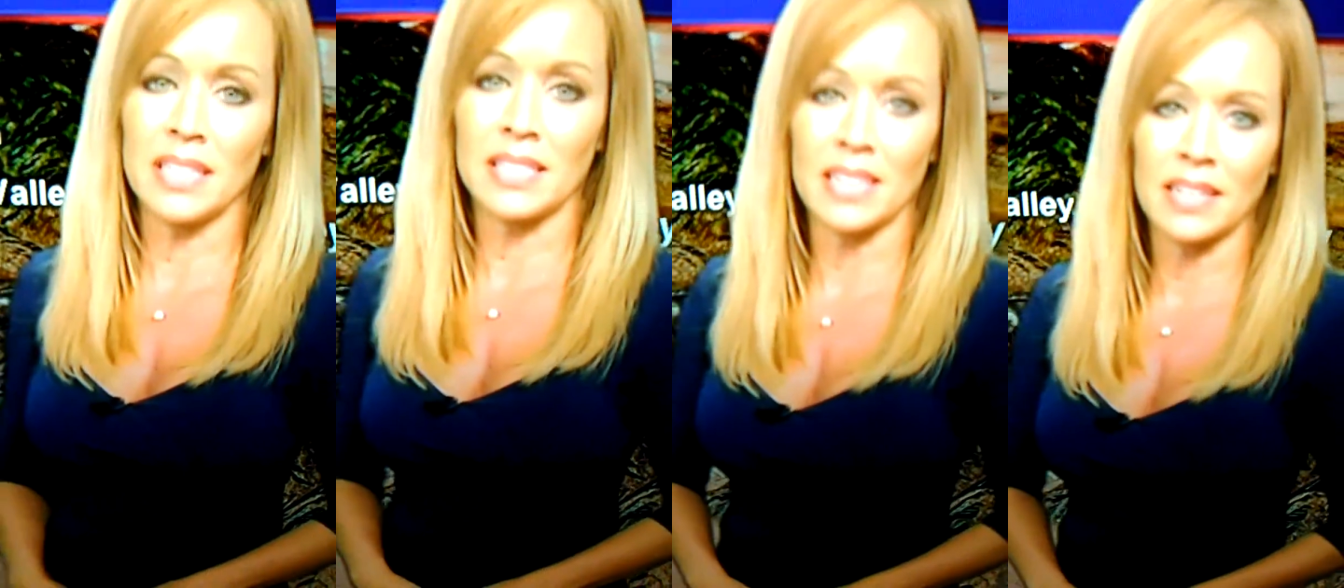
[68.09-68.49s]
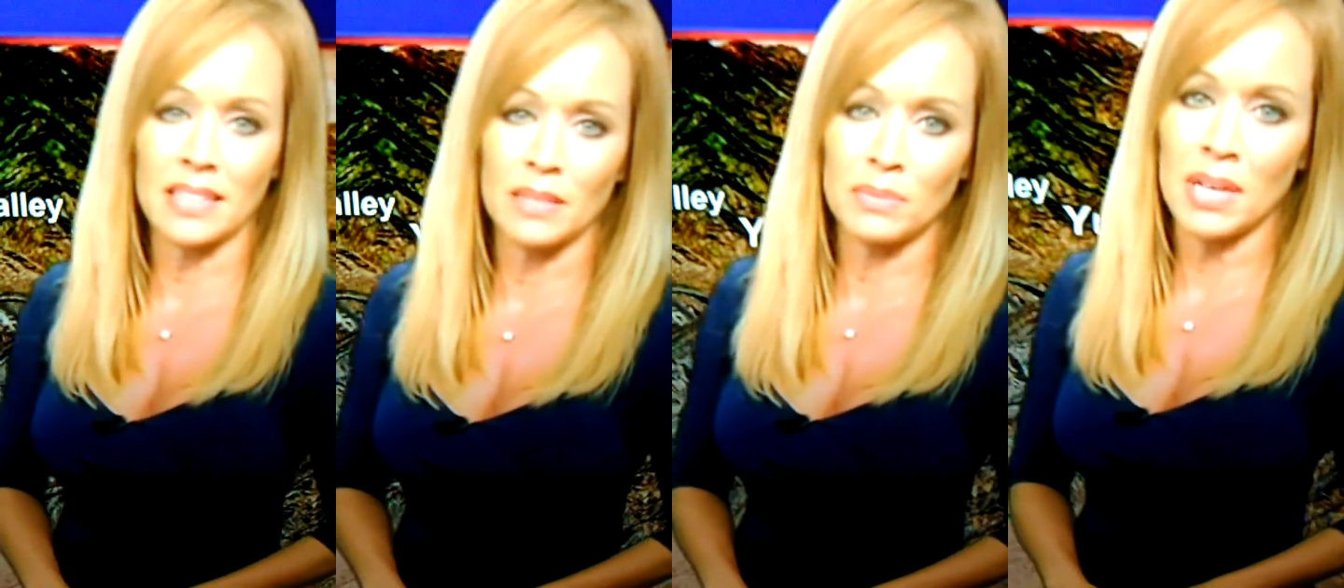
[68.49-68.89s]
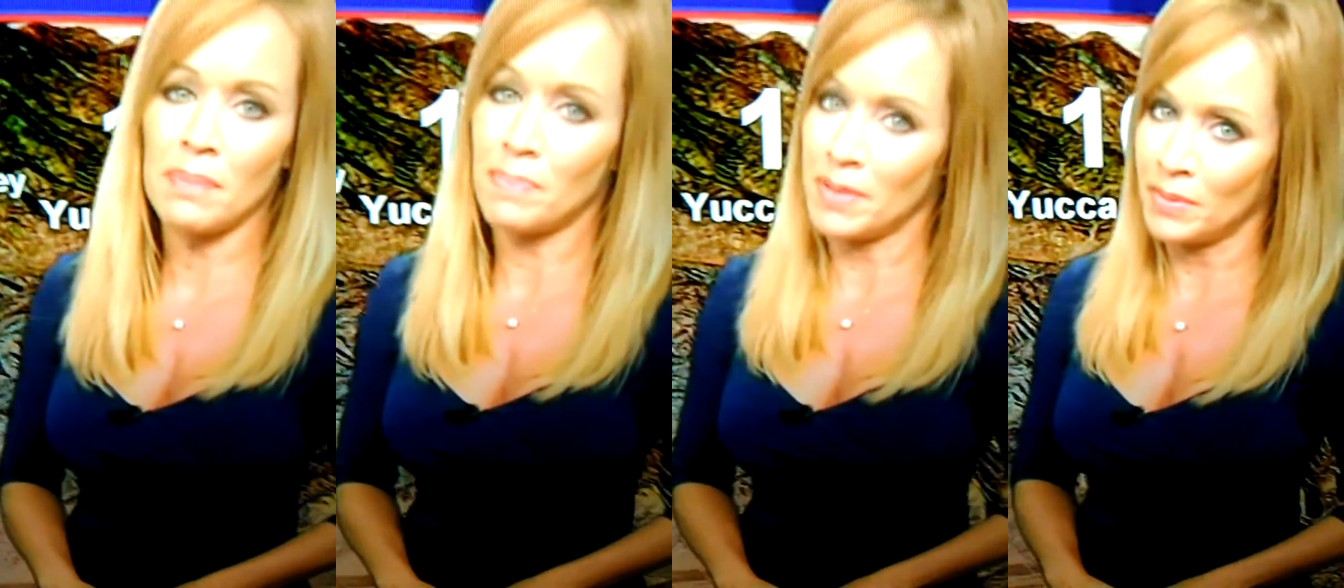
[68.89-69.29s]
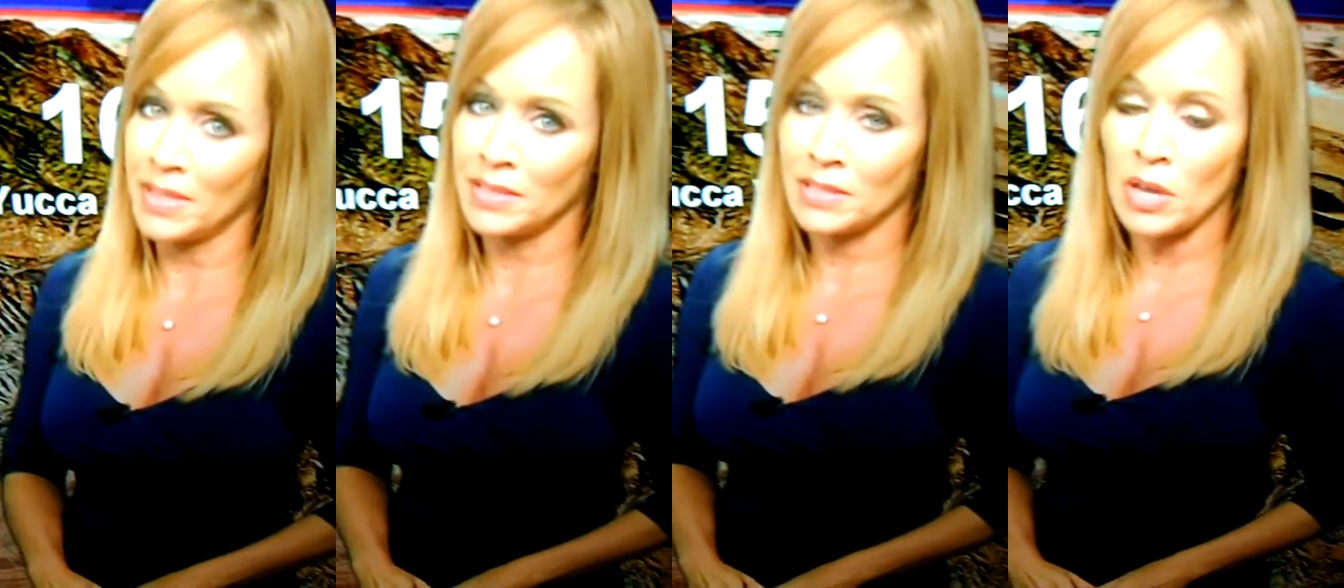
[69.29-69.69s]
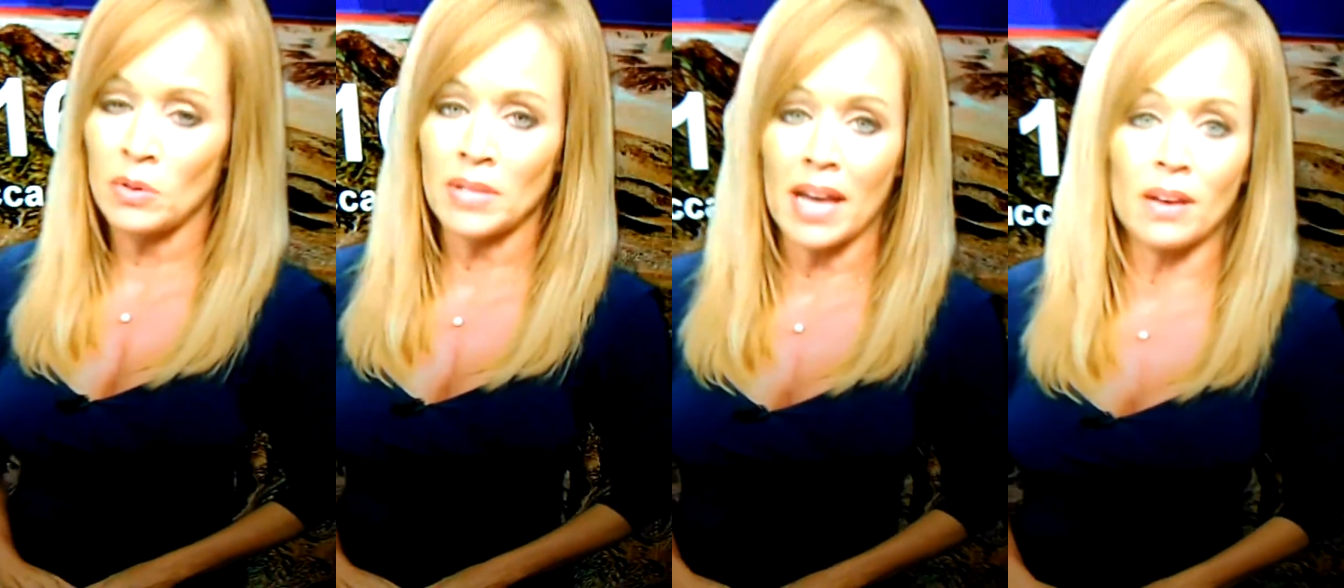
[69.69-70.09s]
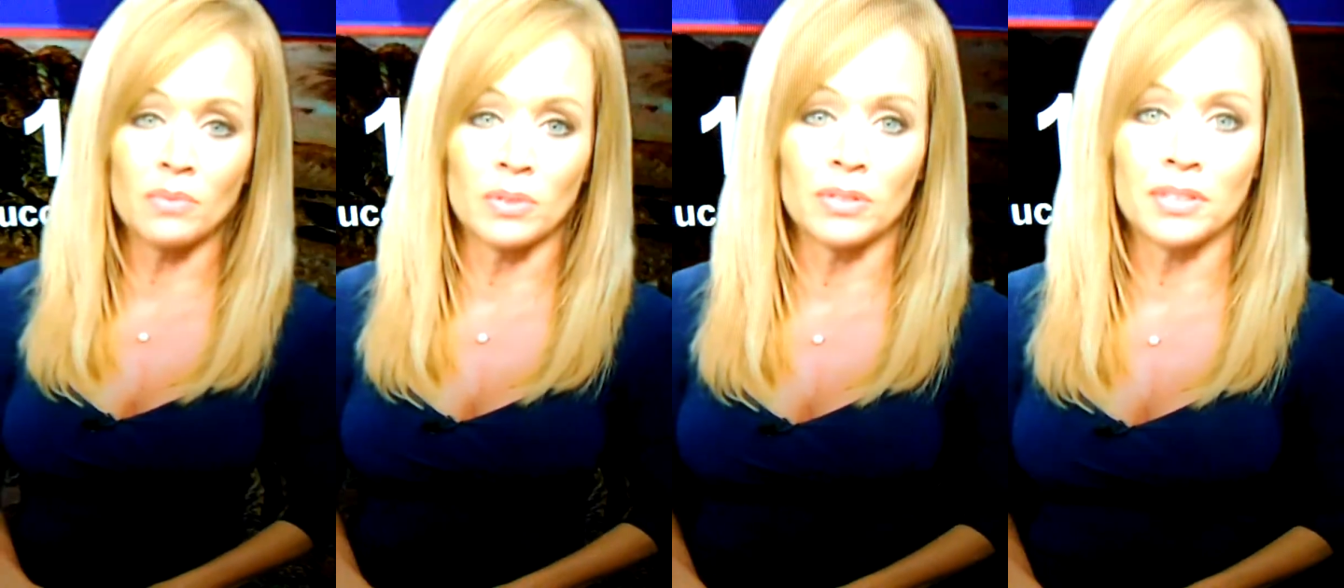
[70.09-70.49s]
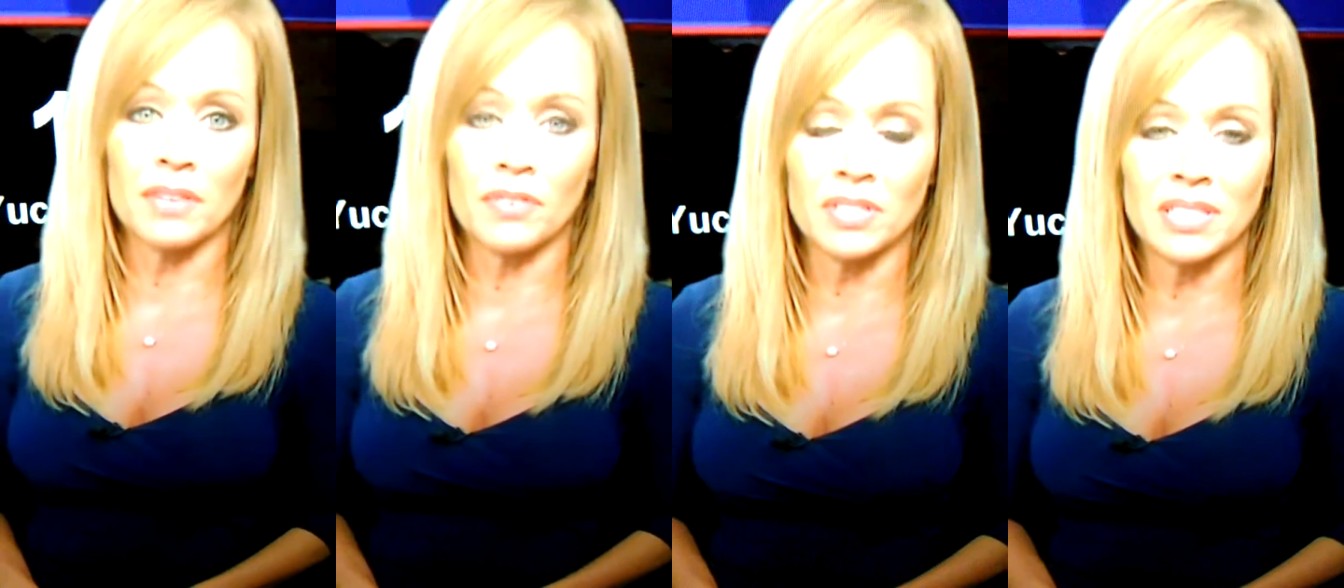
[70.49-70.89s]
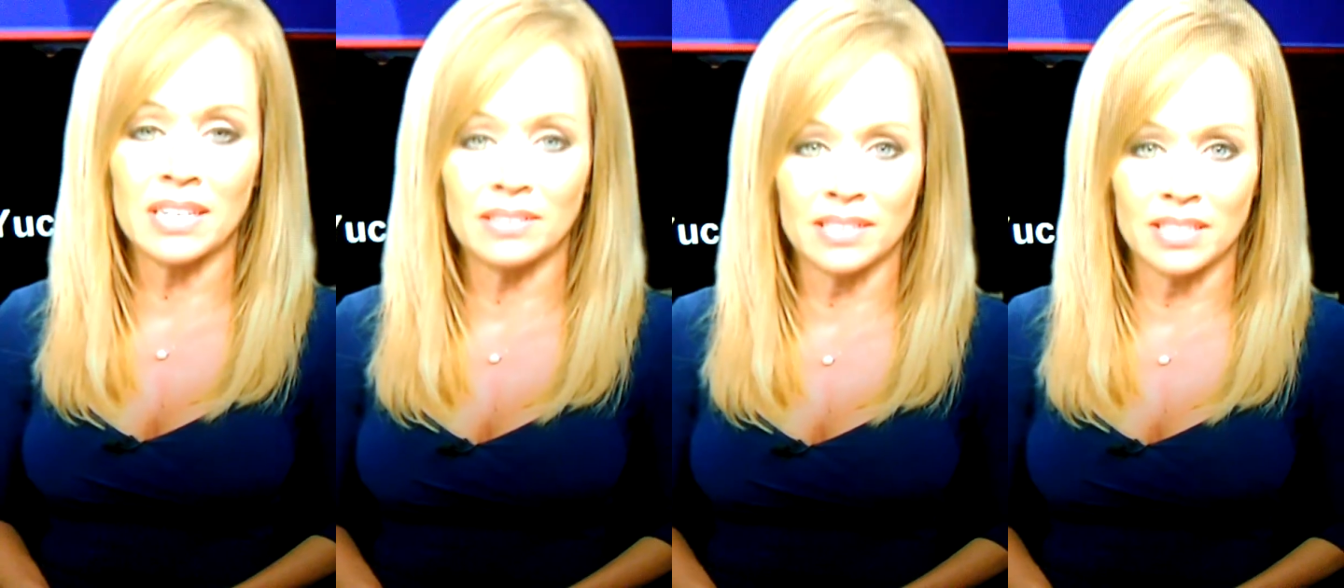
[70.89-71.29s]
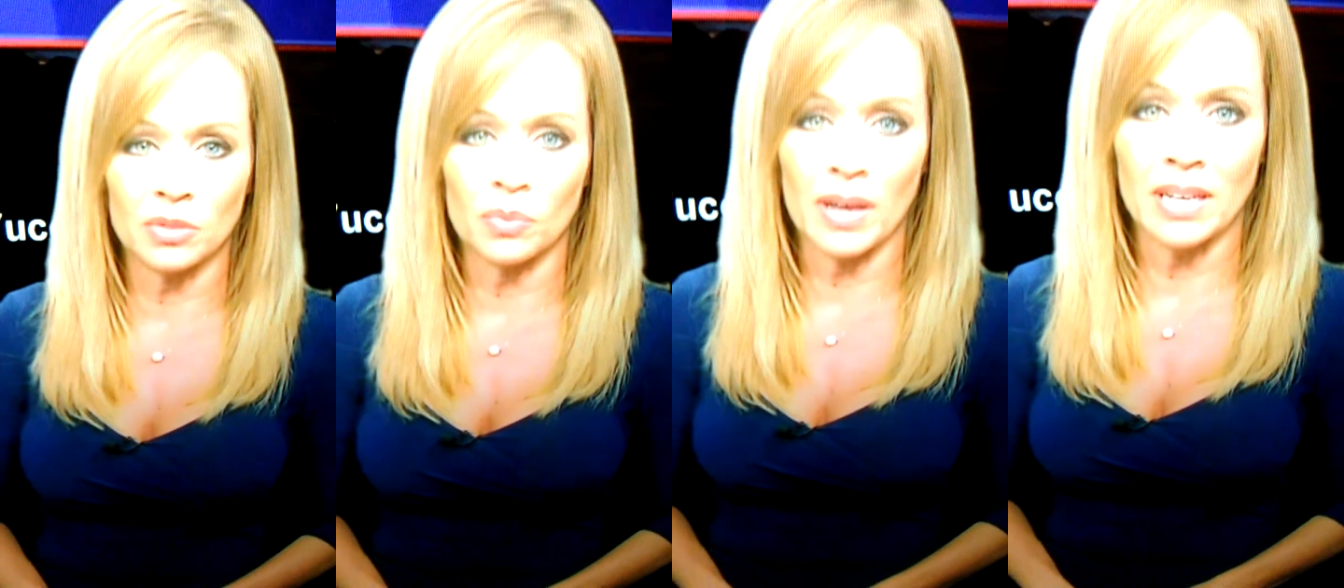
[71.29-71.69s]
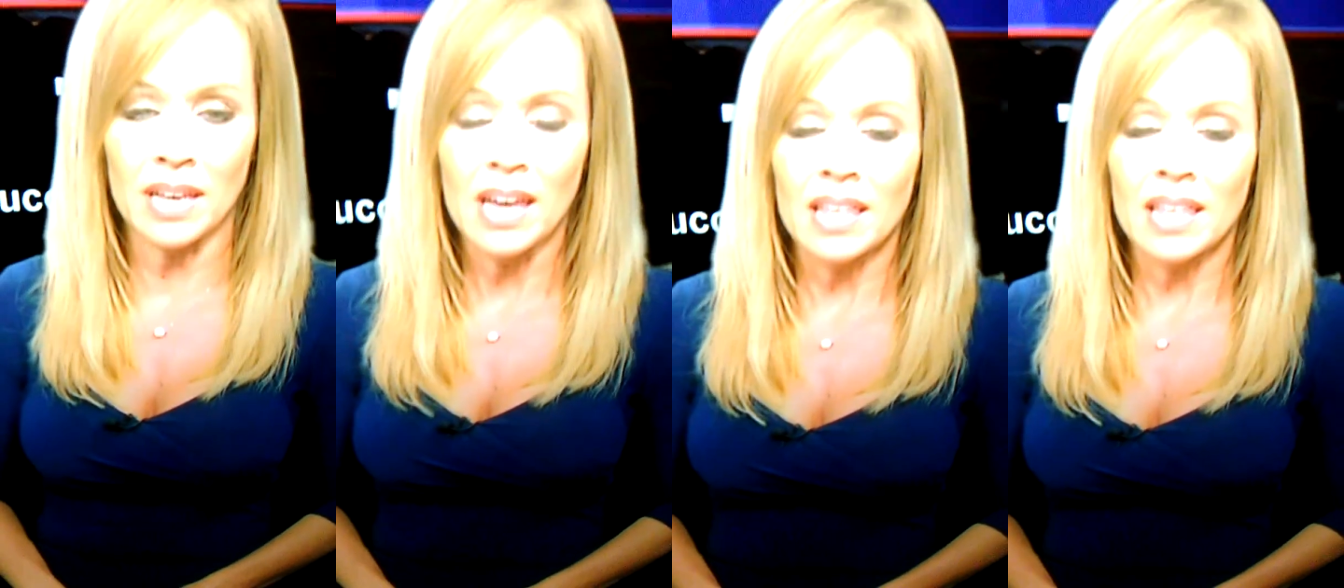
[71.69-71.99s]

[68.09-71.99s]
the sun comes up and the winds go down. We're looking for single digit wind.